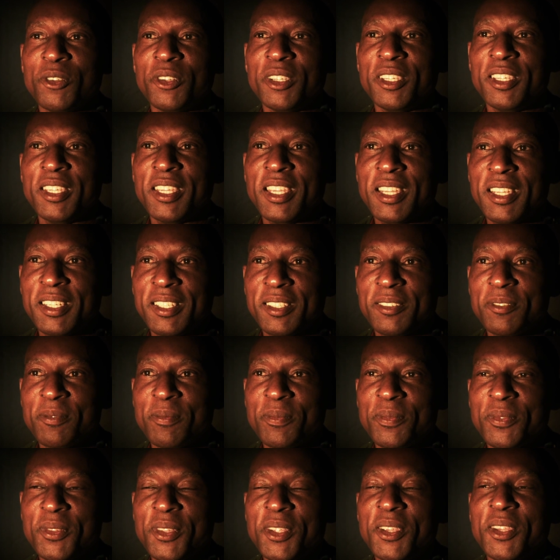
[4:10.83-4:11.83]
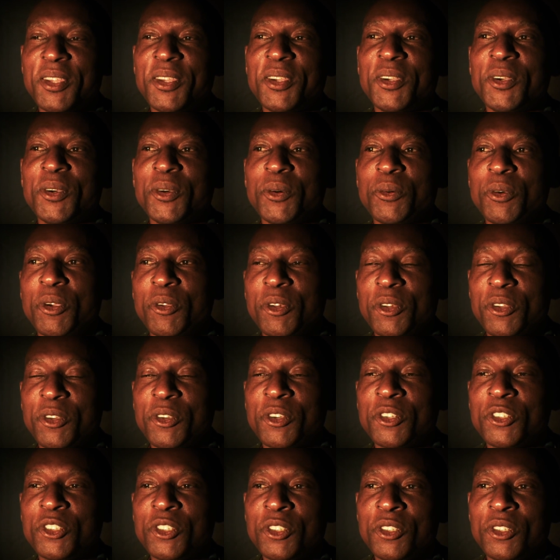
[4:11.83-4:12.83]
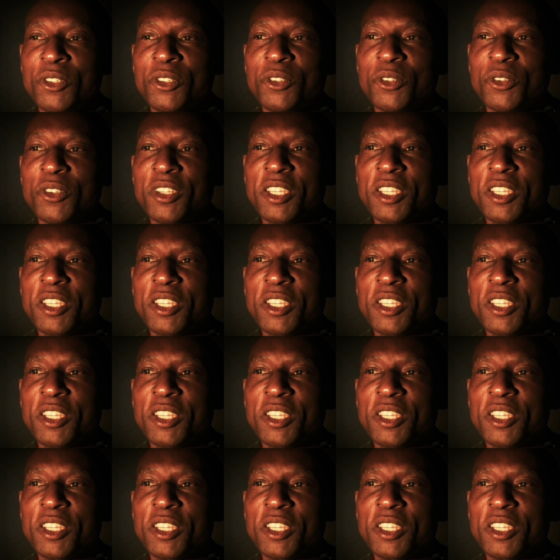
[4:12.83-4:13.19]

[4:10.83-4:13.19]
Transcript: here. We will continue to